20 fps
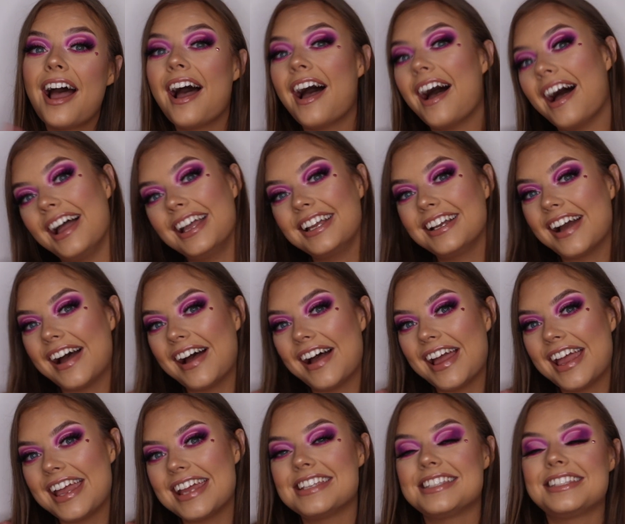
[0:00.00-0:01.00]
Hi
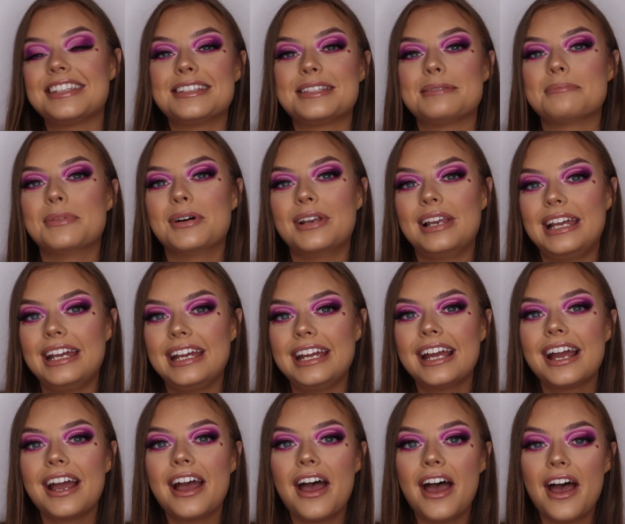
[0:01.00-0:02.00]
guys, it's
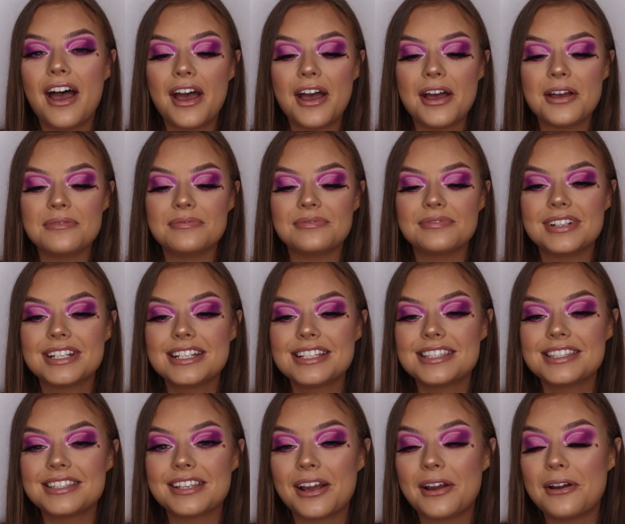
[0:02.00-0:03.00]
Molly.
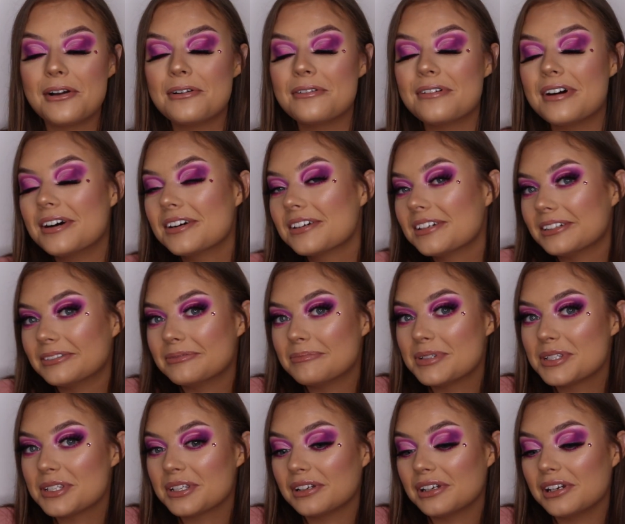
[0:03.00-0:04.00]
So
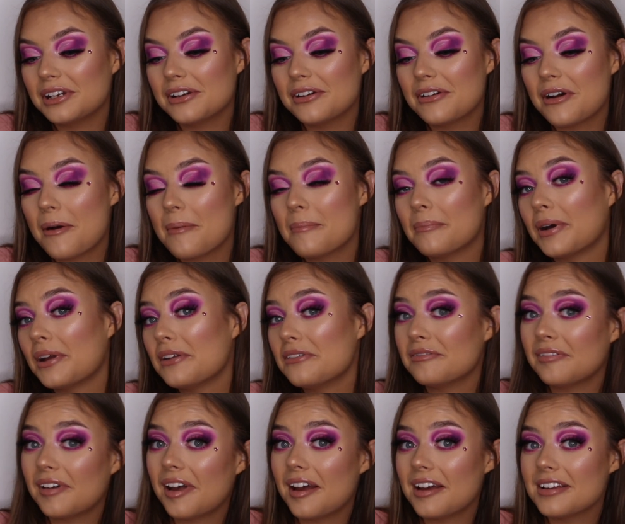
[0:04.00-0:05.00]
welcome to my
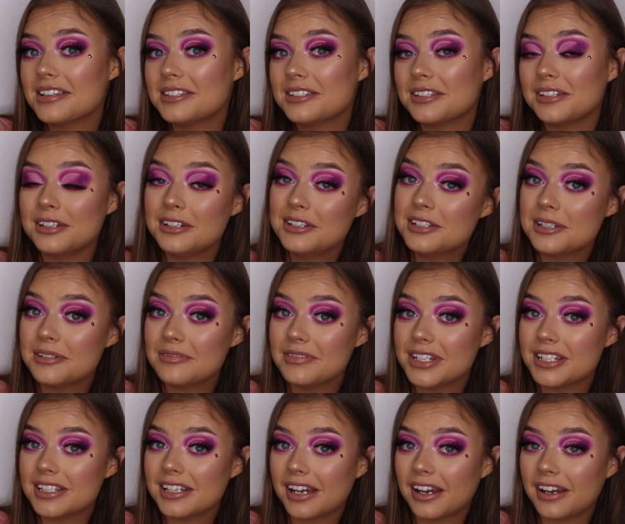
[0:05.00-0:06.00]
first YouTube
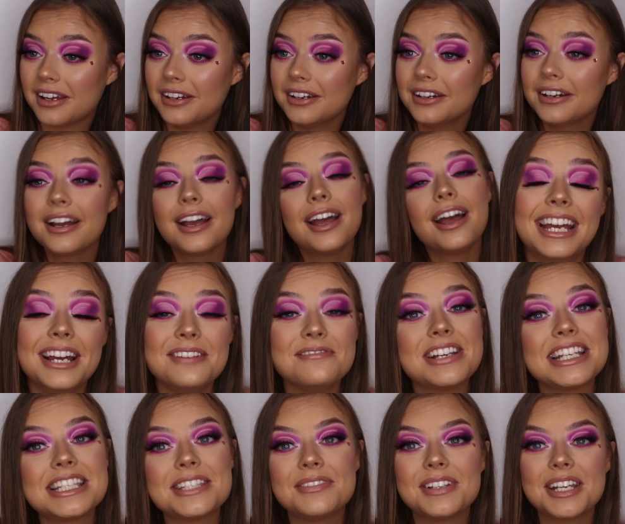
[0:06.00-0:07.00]
video. I'm
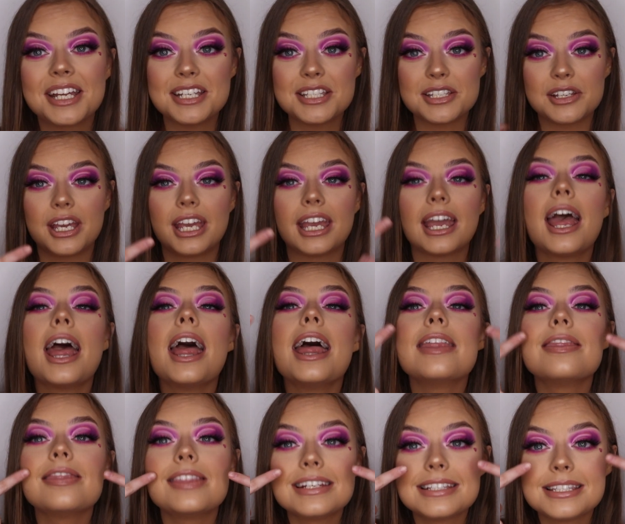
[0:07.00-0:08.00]
basically going to be doing
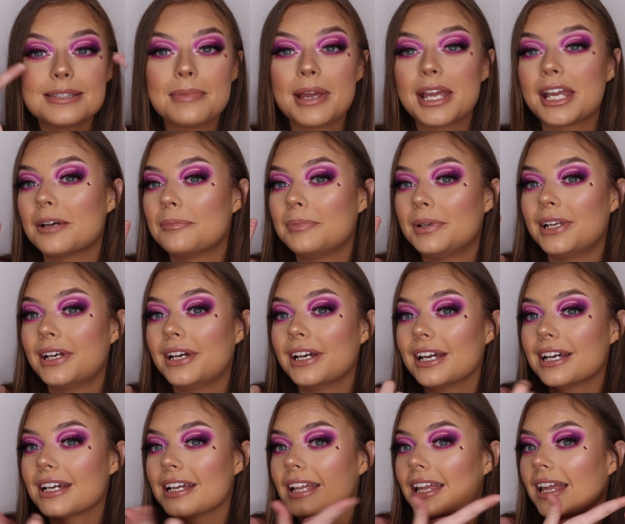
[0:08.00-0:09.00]
this makeup
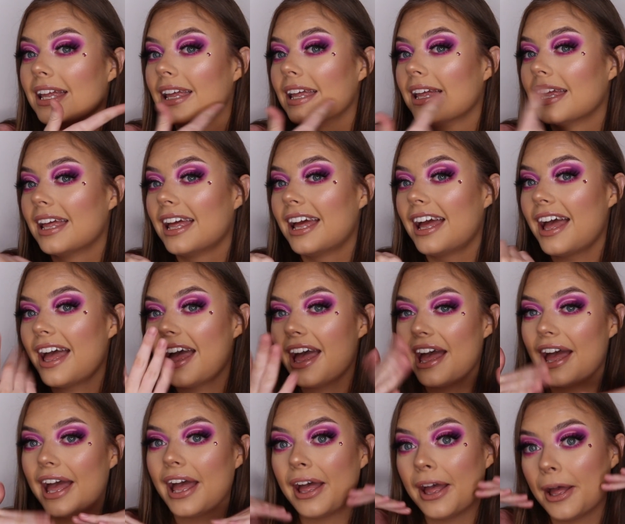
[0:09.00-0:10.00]
look.
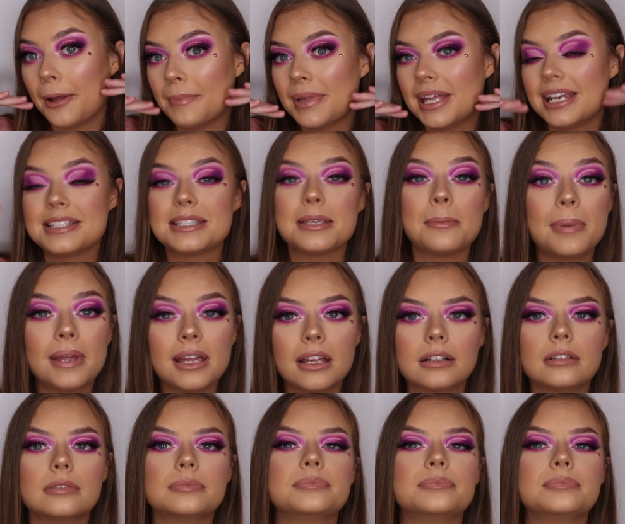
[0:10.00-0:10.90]
It is a pink.